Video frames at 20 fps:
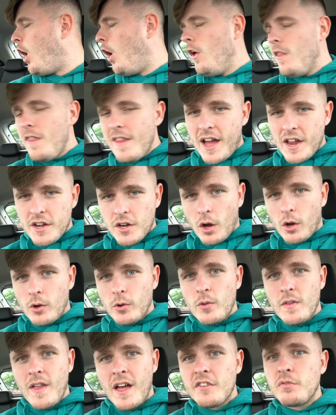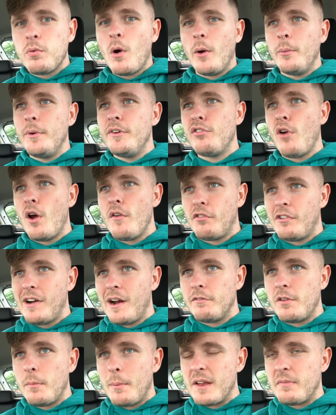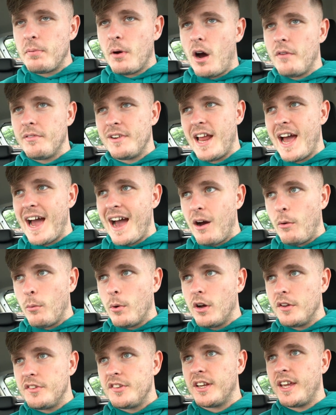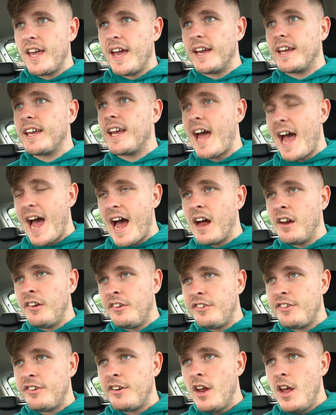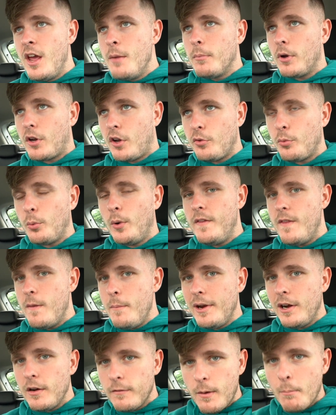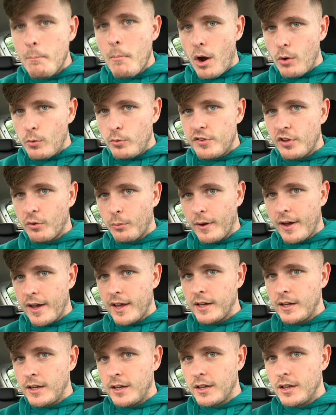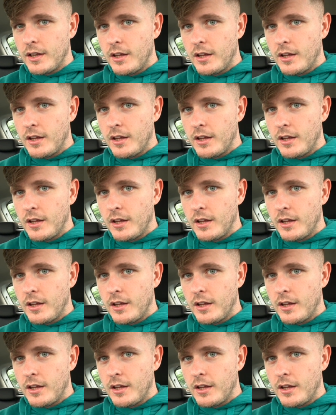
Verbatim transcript: On that note, that's why we drove around for the best part of an hour to get cash, because we're in the middle of a motorway.